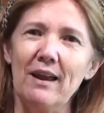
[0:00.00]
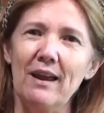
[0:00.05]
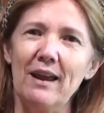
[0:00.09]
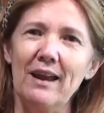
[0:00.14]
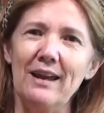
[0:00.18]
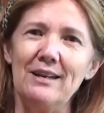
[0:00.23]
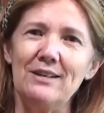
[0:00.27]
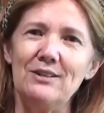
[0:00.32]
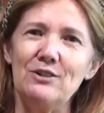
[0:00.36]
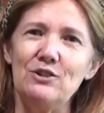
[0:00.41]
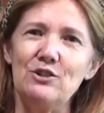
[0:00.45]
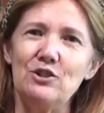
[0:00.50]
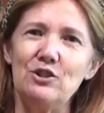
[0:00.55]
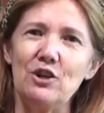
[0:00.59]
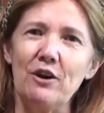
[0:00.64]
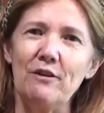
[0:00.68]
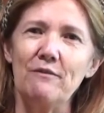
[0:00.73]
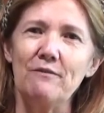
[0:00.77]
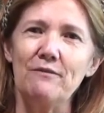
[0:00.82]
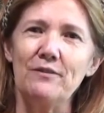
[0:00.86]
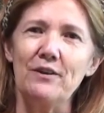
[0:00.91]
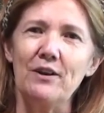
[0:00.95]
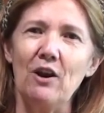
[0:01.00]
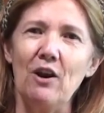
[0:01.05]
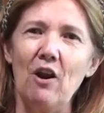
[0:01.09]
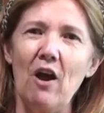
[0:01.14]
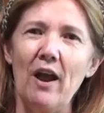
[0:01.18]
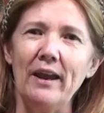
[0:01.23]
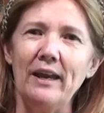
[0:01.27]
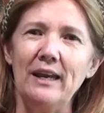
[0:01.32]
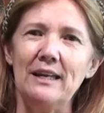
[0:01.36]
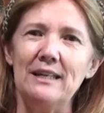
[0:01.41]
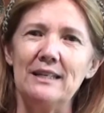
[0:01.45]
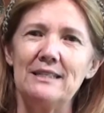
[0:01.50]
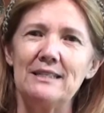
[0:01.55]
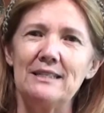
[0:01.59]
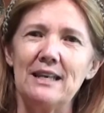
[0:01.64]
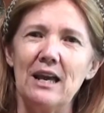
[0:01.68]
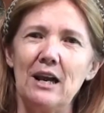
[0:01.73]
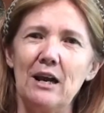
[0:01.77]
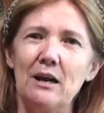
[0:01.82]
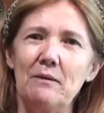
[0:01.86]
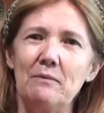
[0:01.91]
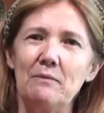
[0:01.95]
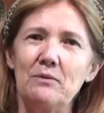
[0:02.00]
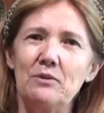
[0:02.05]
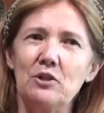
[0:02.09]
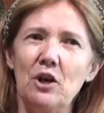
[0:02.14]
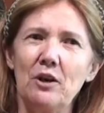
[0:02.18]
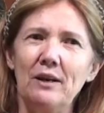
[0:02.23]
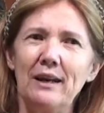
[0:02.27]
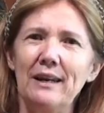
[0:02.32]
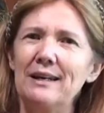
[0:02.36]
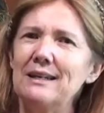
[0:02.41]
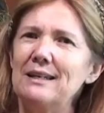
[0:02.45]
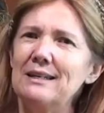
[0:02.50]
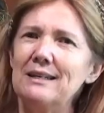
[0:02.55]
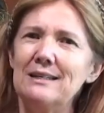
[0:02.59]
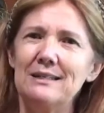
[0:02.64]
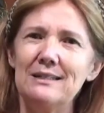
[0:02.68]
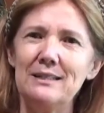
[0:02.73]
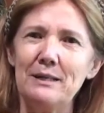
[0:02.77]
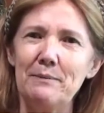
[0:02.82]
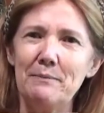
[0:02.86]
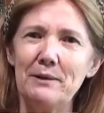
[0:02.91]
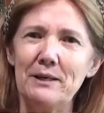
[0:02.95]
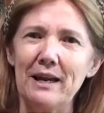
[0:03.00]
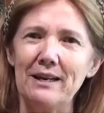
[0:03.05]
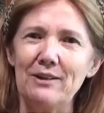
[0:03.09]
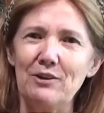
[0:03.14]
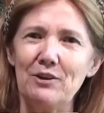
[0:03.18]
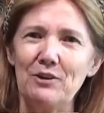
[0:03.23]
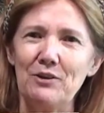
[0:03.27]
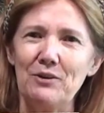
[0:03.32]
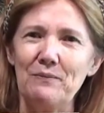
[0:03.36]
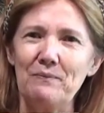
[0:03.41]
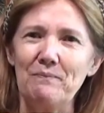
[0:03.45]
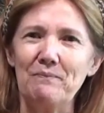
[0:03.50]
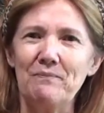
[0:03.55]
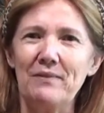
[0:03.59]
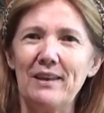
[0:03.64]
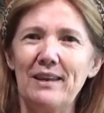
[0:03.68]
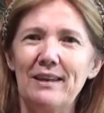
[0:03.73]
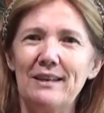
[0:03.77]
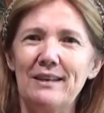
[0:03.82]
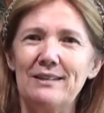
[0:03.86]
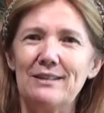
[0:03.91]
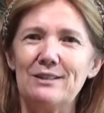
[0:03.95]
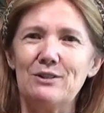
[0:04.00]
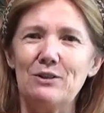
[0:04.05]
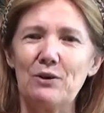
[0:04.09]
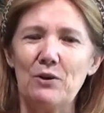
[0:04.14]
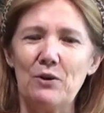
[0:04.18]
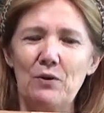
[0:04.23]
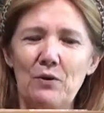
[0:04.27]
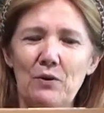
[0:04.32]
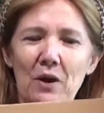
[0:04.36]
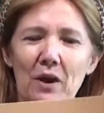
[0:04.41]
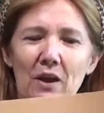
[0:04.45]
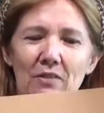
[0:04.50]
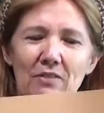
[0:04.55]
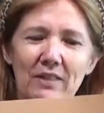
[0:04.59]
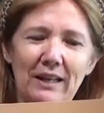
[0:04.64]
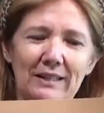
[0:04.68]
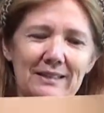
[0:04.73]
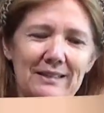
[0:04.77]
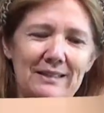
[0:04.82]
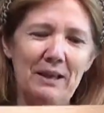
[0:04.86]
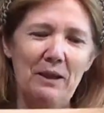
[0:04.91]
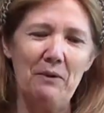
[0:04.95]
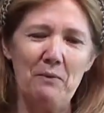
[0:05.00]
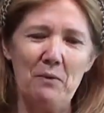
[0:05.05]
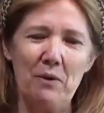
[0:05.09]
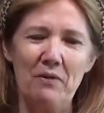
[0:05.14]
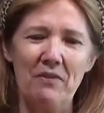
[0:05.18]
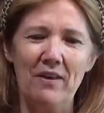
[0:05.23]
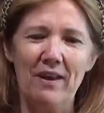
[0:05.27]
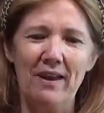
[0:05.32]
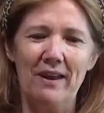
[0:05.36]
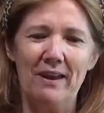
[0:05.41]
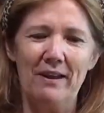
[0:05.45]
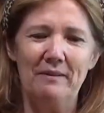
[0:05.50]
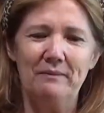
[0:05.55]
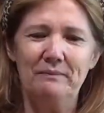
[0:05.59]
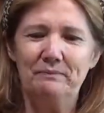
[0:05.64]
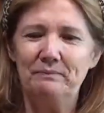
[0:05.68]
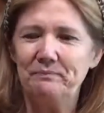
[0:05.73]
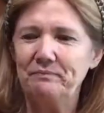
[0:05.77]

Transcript: and don't feel like it's don't let it intimidate you. So that's that one there.